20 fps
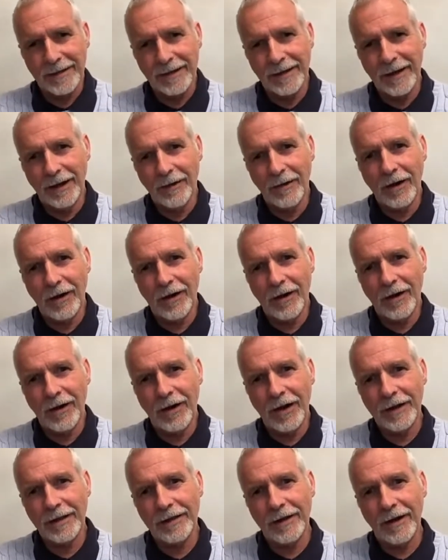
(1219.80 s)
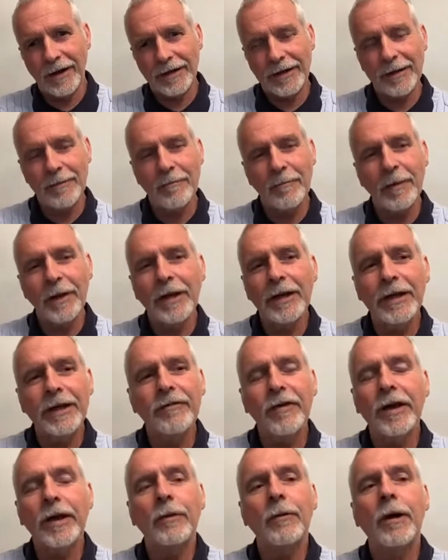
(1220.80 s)
You know, I didn't
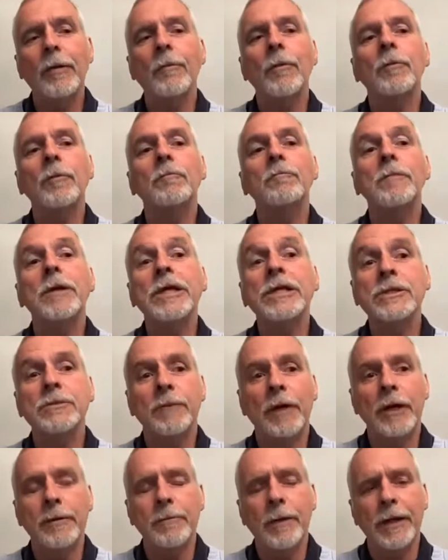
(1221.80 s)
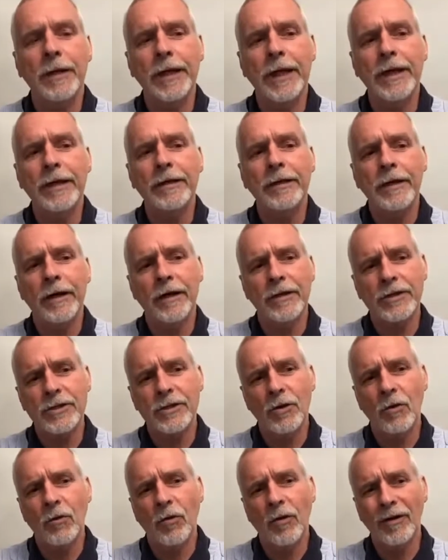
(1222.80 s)
believe anyone would miss me. But then I
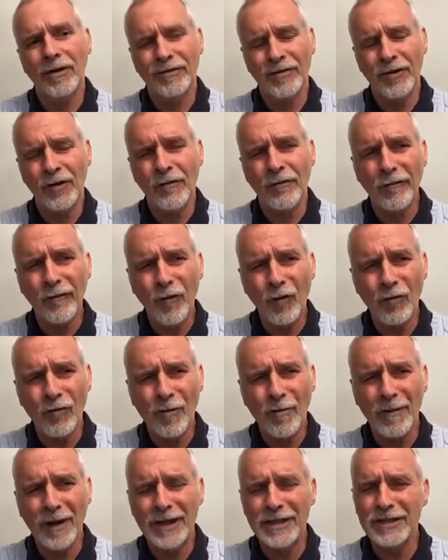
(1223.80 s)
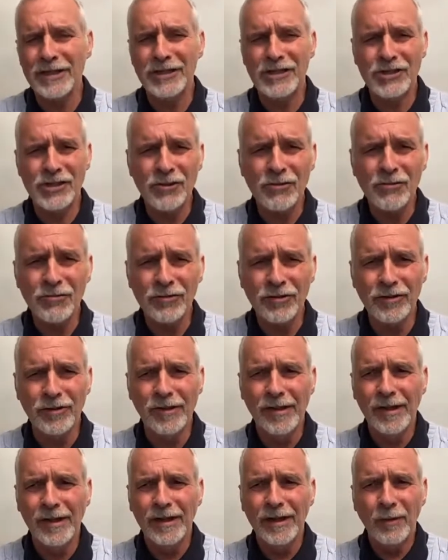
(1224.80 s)
thought, I've got 4 amazing children.
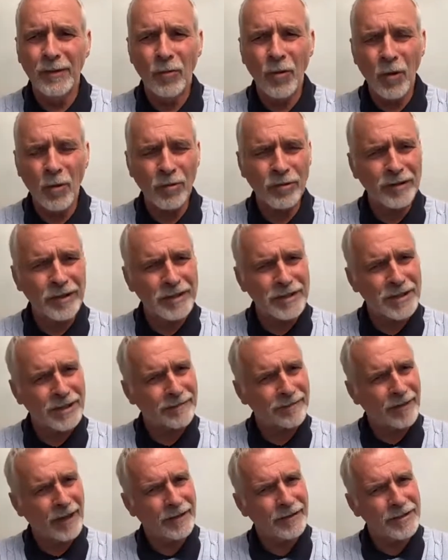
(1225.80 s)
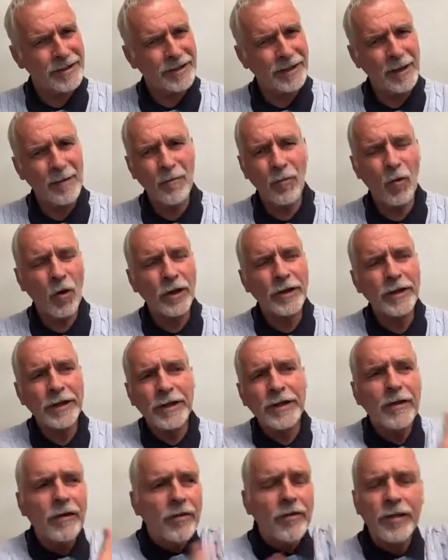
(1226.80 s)
What would this have done to them? Why
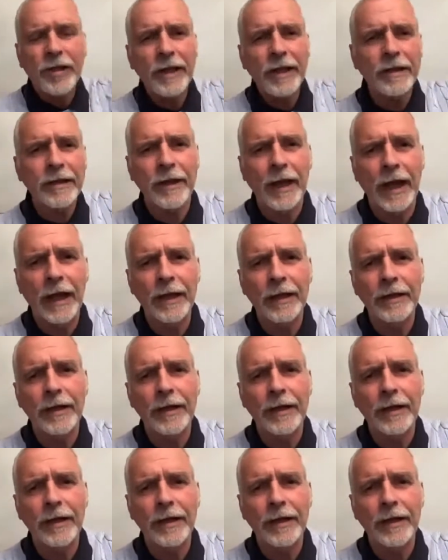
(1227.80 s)
didn't I think that?